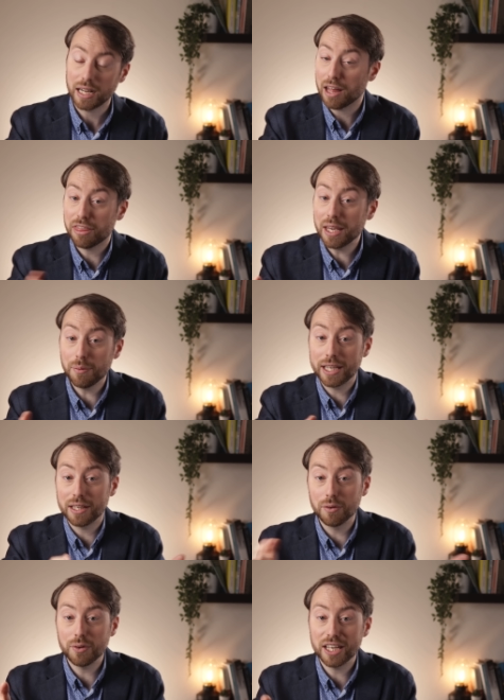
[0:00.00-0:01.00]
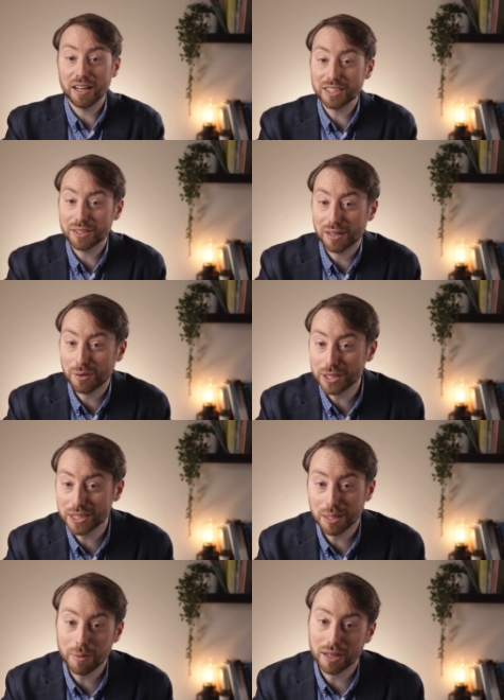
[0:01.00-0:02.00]
I think we can already answer our
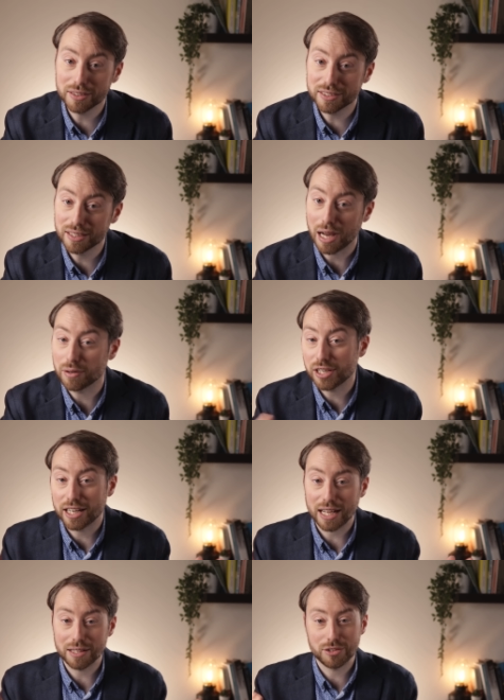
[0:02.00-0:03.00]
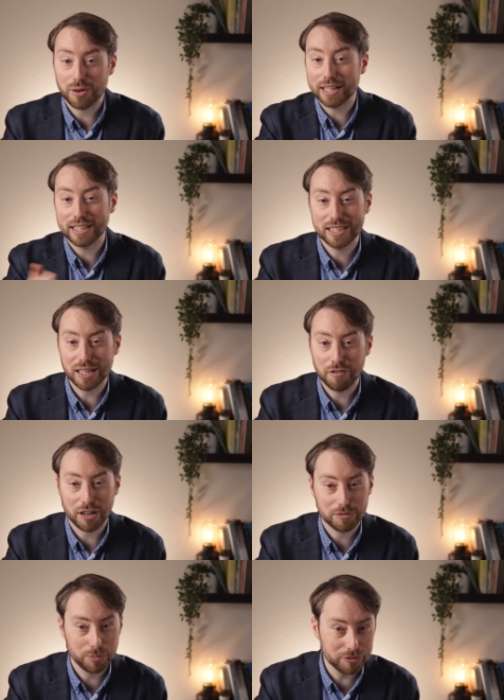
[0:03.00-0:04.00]
question about how China dragged itself
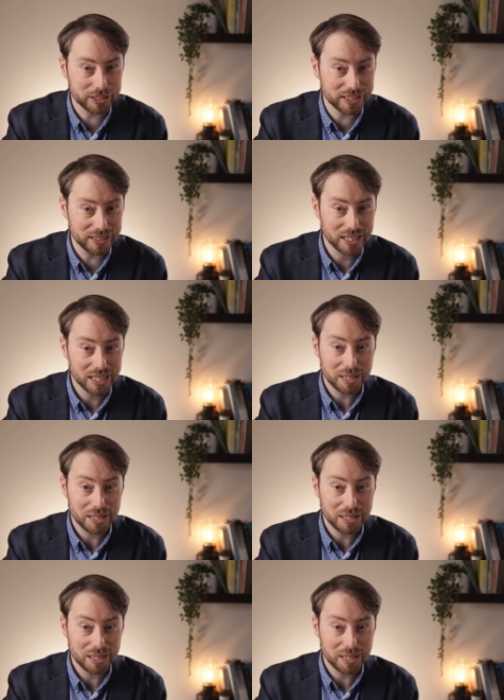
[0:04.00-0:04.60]
out of poverty